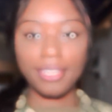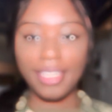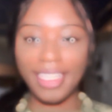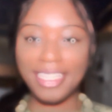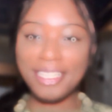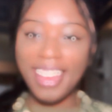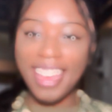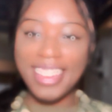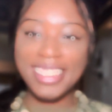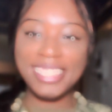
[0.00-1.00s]
Hey you
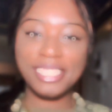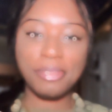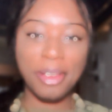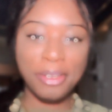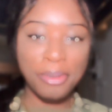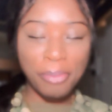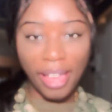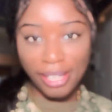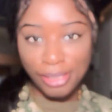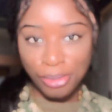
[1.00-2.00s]
guys, welcome
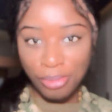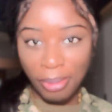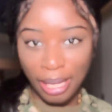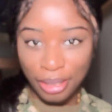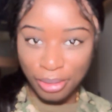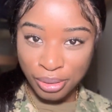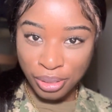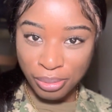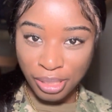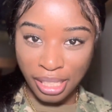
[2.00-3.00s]
back to my
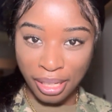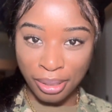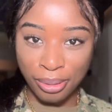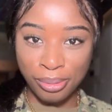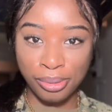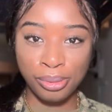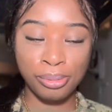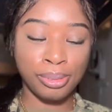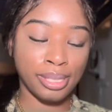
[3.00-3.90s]
YouTube channel.